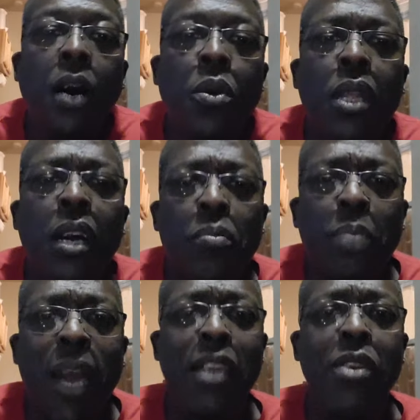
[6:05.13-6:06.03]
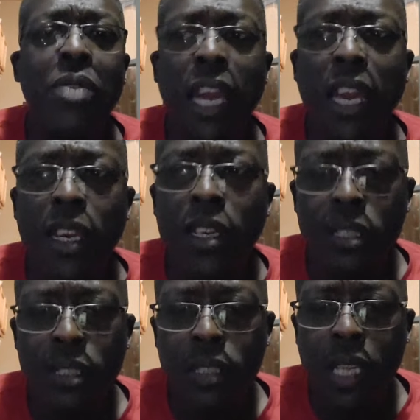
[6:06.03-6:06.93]
love back, UK.
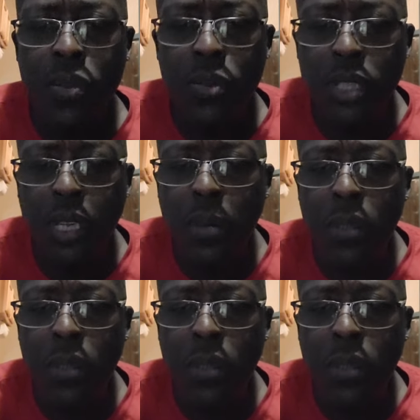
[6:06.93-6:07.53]
That's what's up.